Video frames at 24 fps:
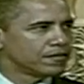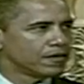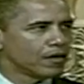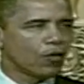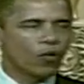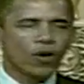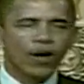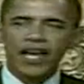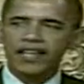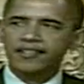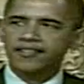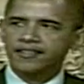The
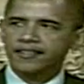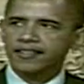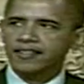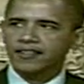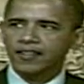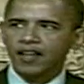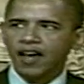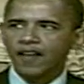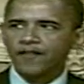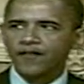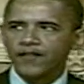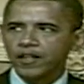West
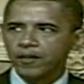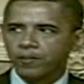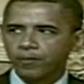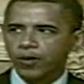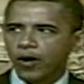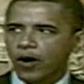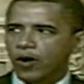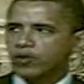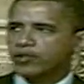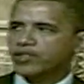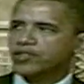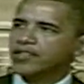has often
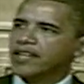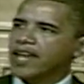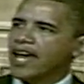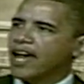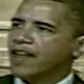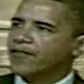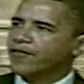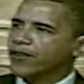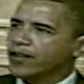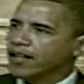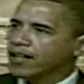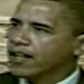approached
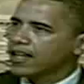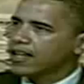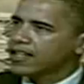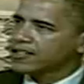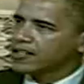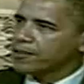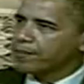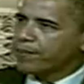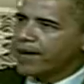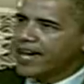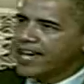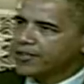Africa
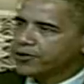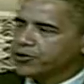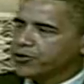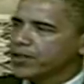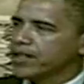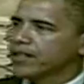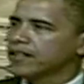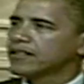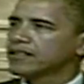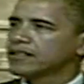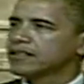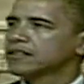as a
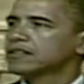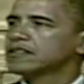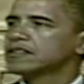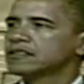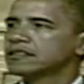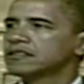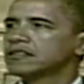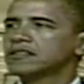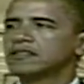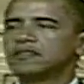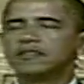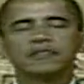patron
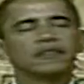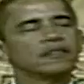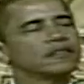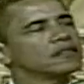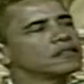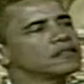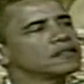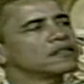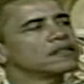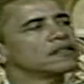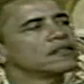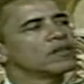
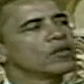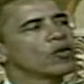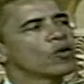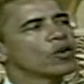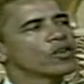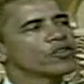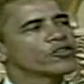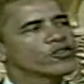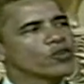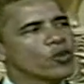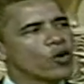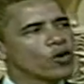
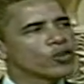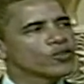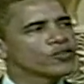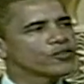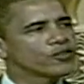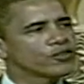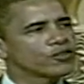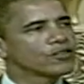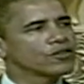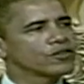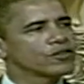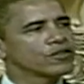or a
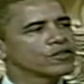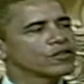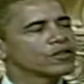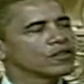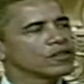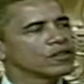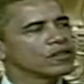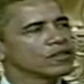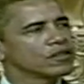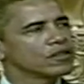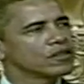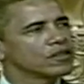source
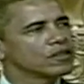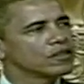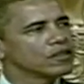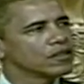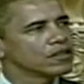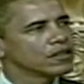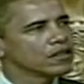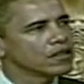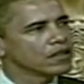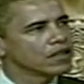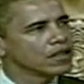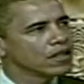
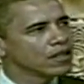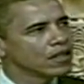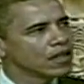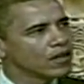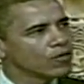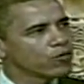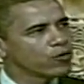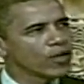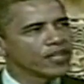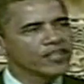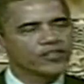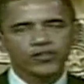
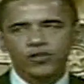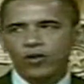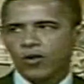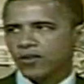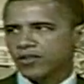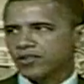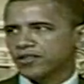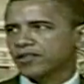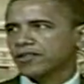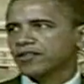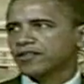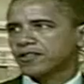of
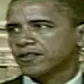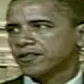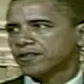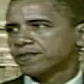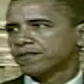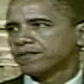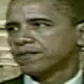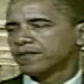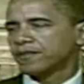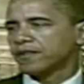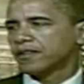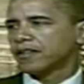resources
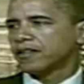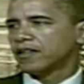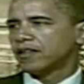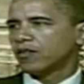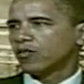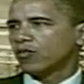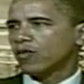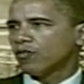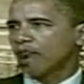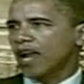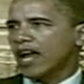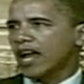
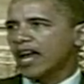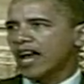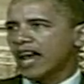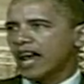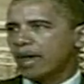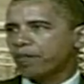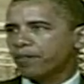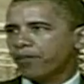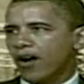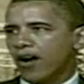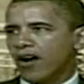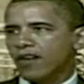rather
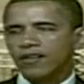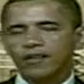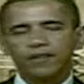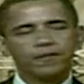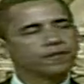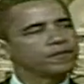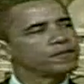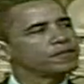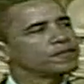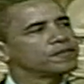than a partner.